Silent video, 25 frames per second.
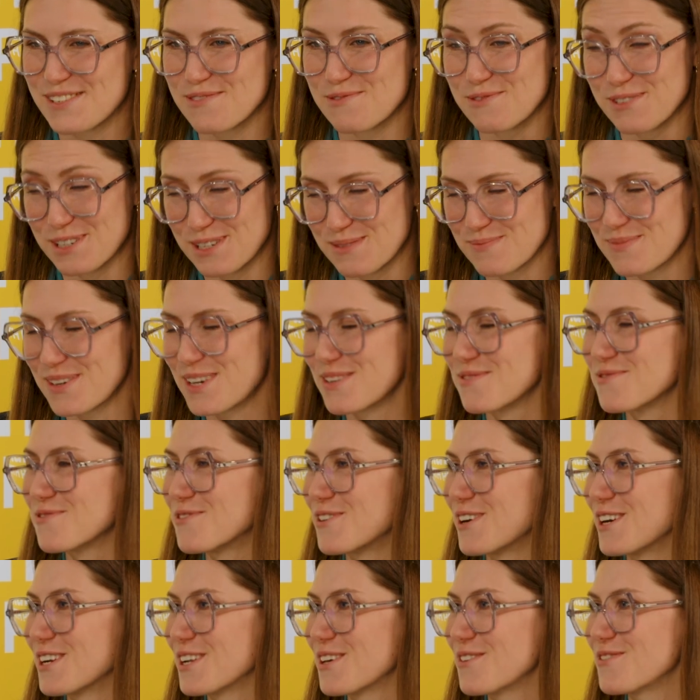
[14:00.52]
will be in
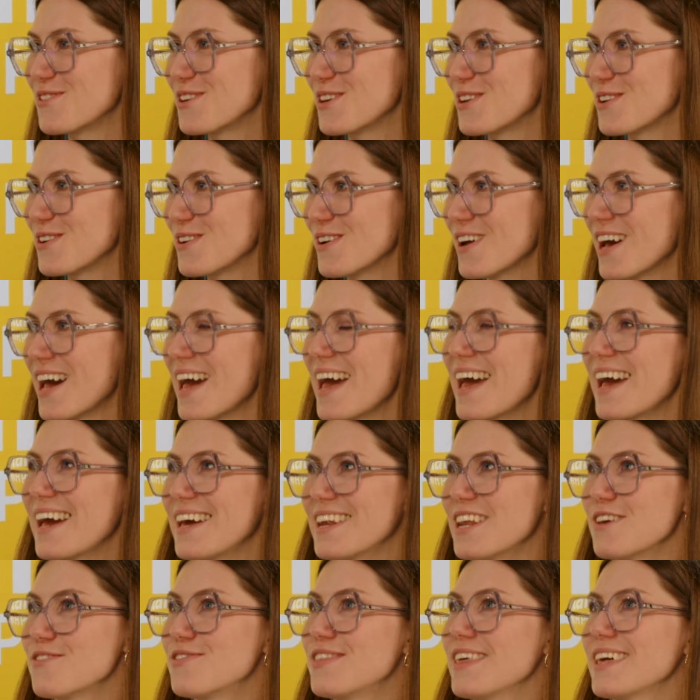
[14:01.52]
front of you.
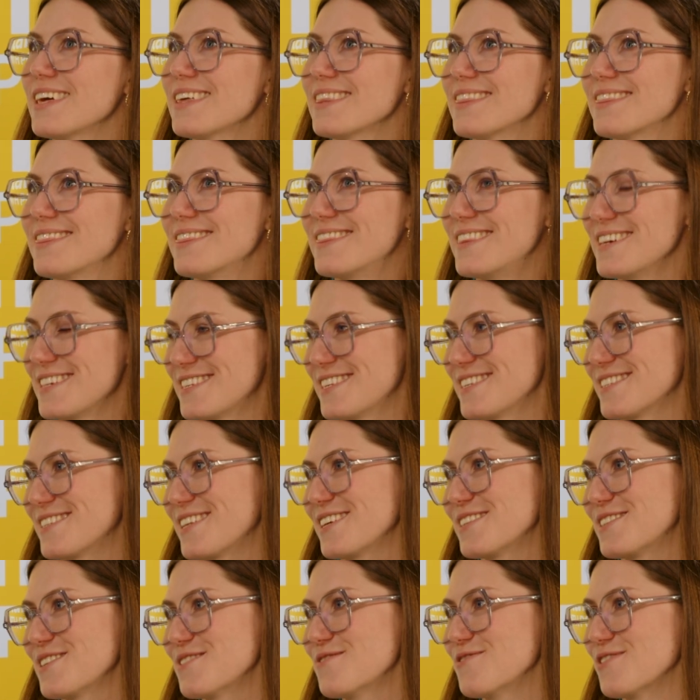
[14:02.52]
And I think this is
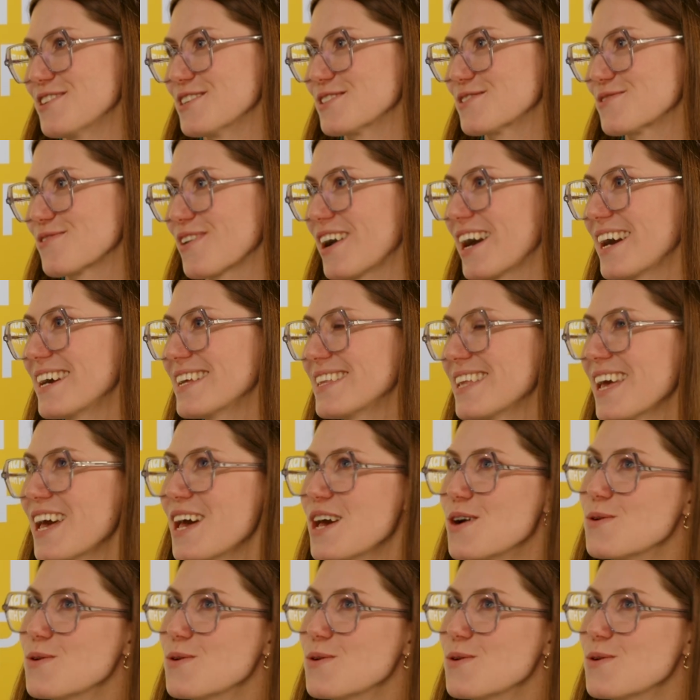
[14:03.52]
the difference, right?